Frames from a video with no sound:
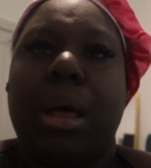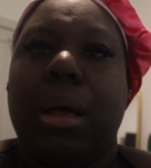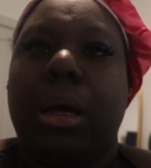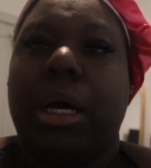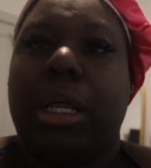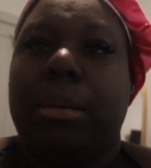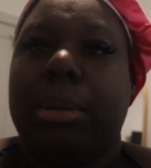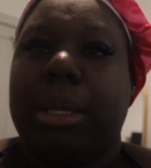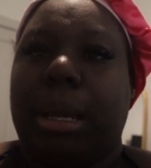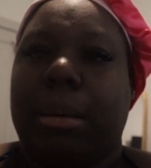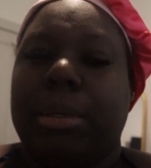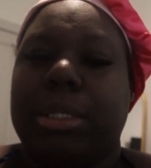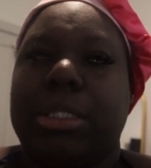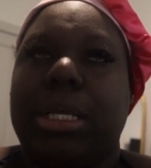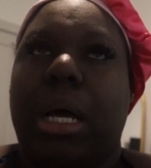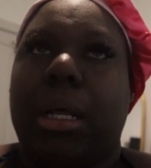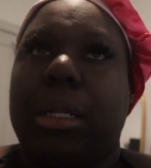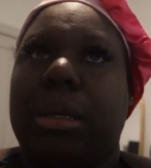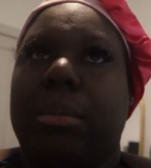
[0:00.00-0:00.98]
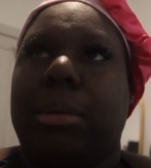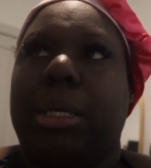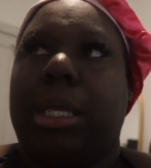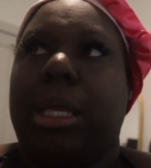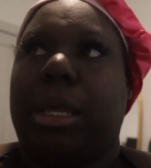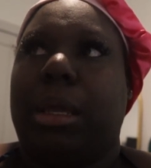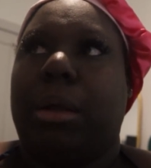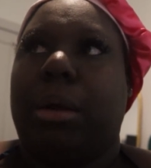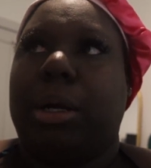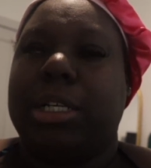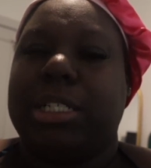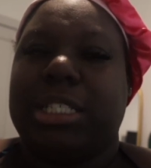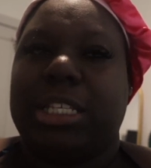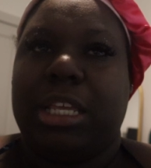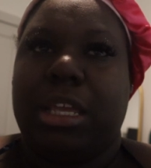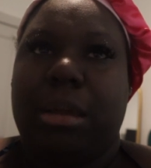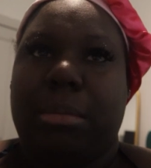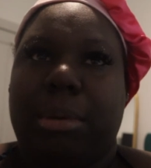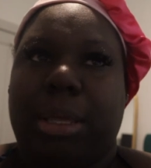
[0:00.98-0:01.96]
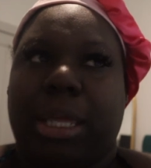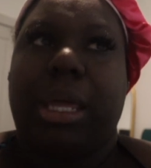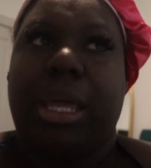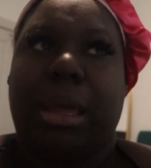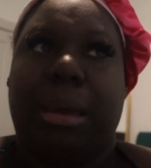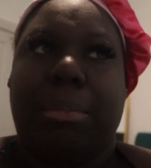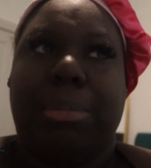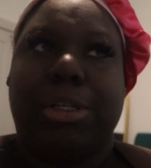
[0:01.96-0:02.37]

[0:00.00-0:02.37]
going to be able to talk to him again or see him again.